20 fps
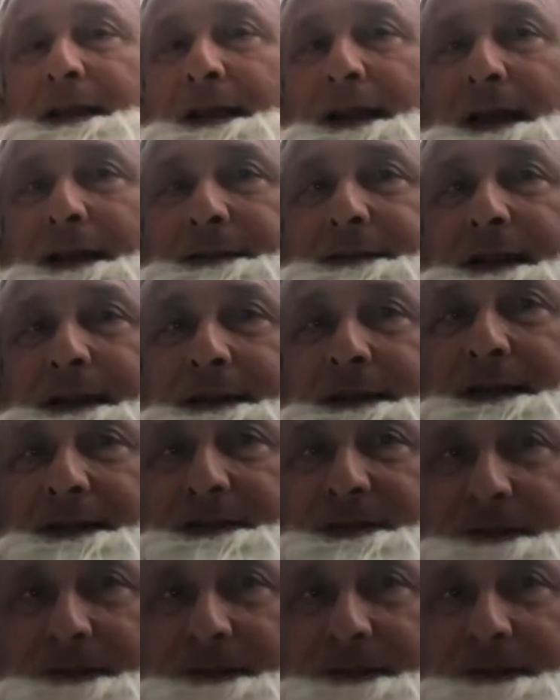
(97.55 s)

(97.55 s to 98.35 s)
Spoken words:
And then there's a